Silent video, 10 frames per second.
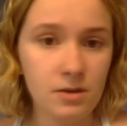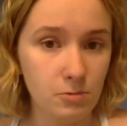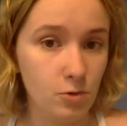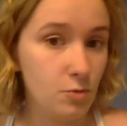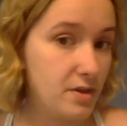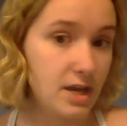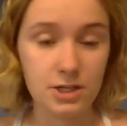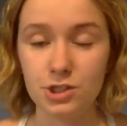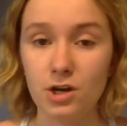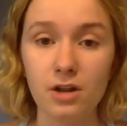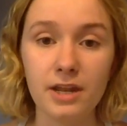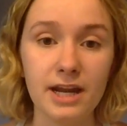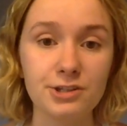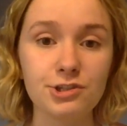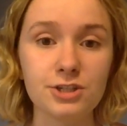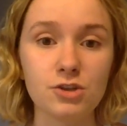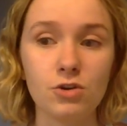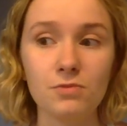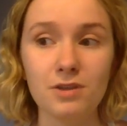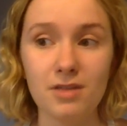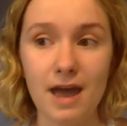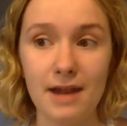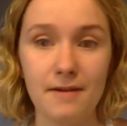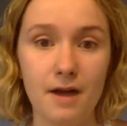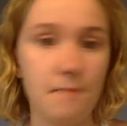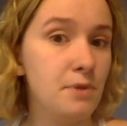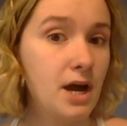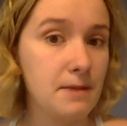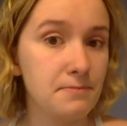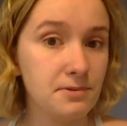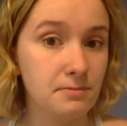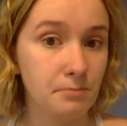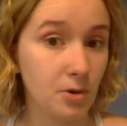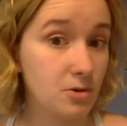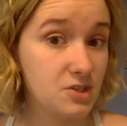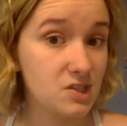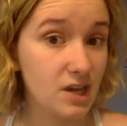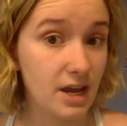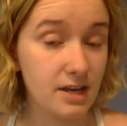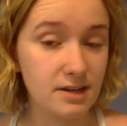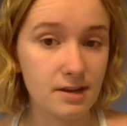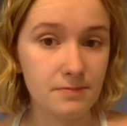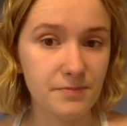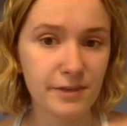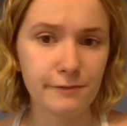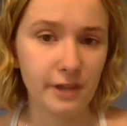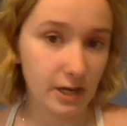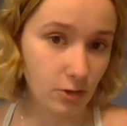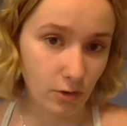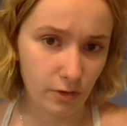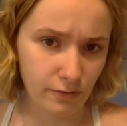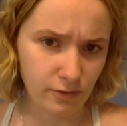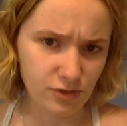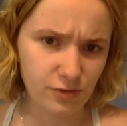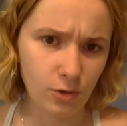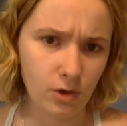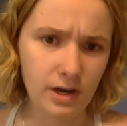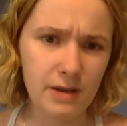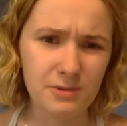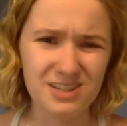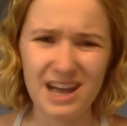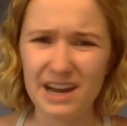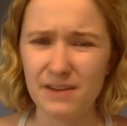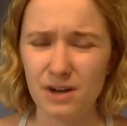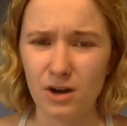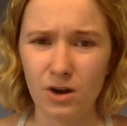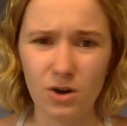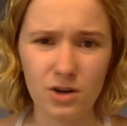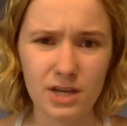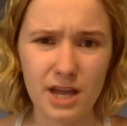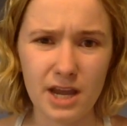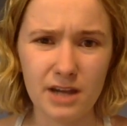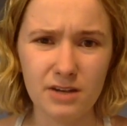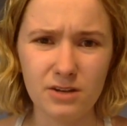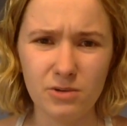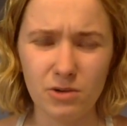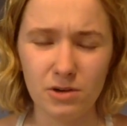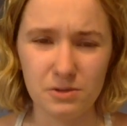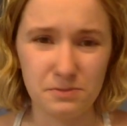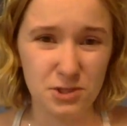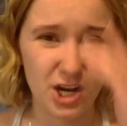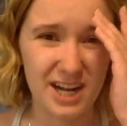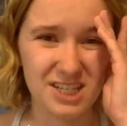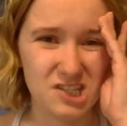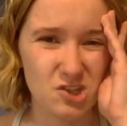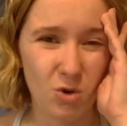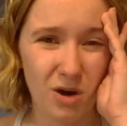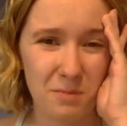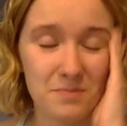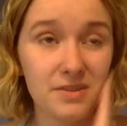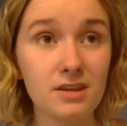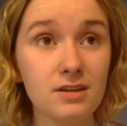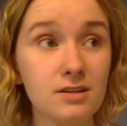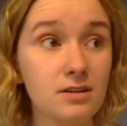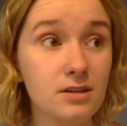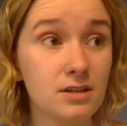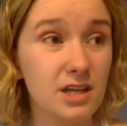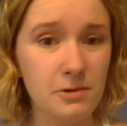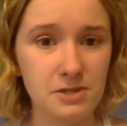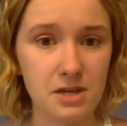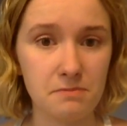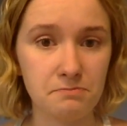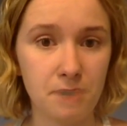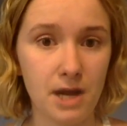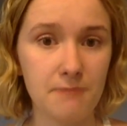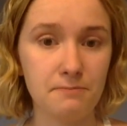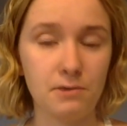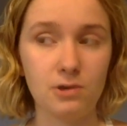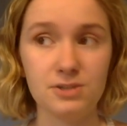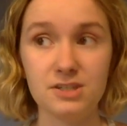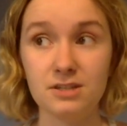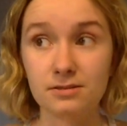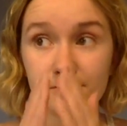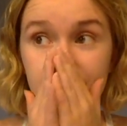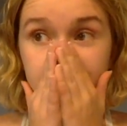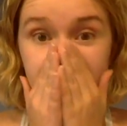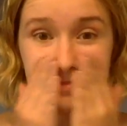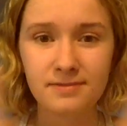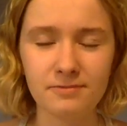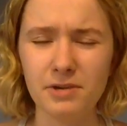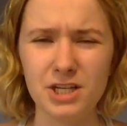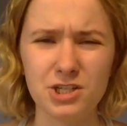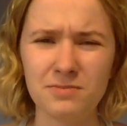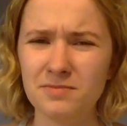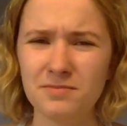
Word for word: roommate Charlotte actually told me that a pipe burst and it flooded the whole first floor. It was not even a hurricane or giant storm. It was a pipe burst, which